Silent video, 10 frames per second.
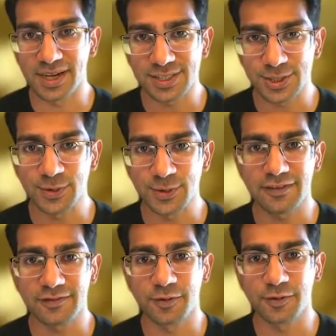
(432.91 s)
but you
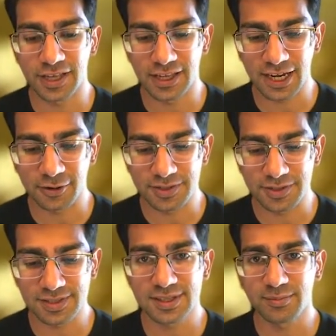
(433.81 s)
have 48
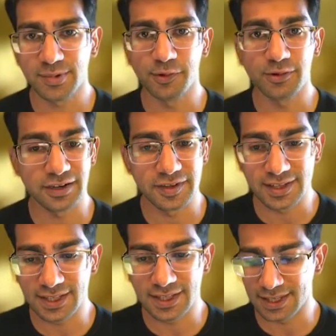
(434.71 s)
hours before
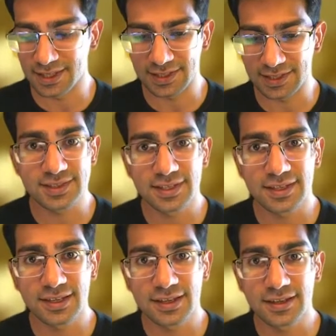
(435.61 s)
everything is
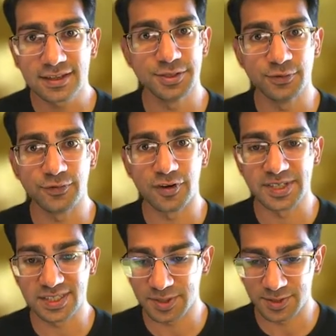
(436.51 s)
due from a
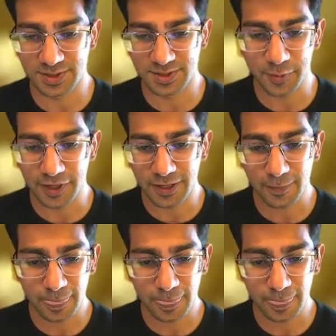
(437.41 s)
submission standpoint.